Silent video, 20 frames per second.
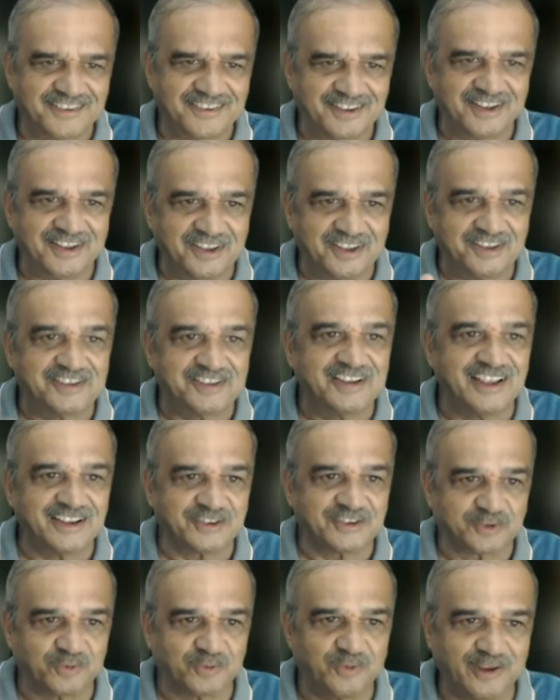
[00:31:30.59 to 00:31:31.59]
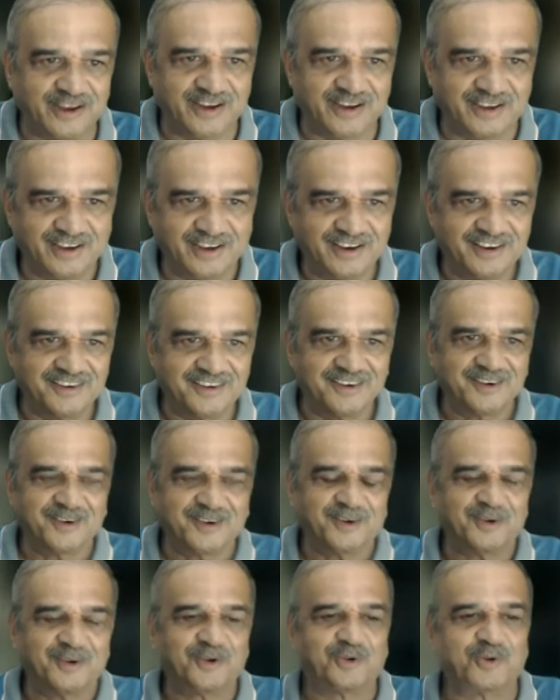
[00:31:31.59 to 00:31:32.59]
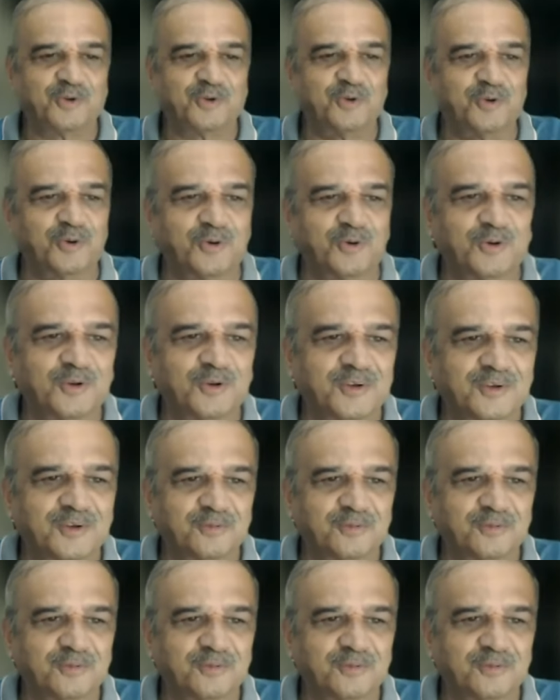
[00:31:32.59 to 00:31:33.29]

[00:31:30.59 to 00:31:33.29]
the easiest way to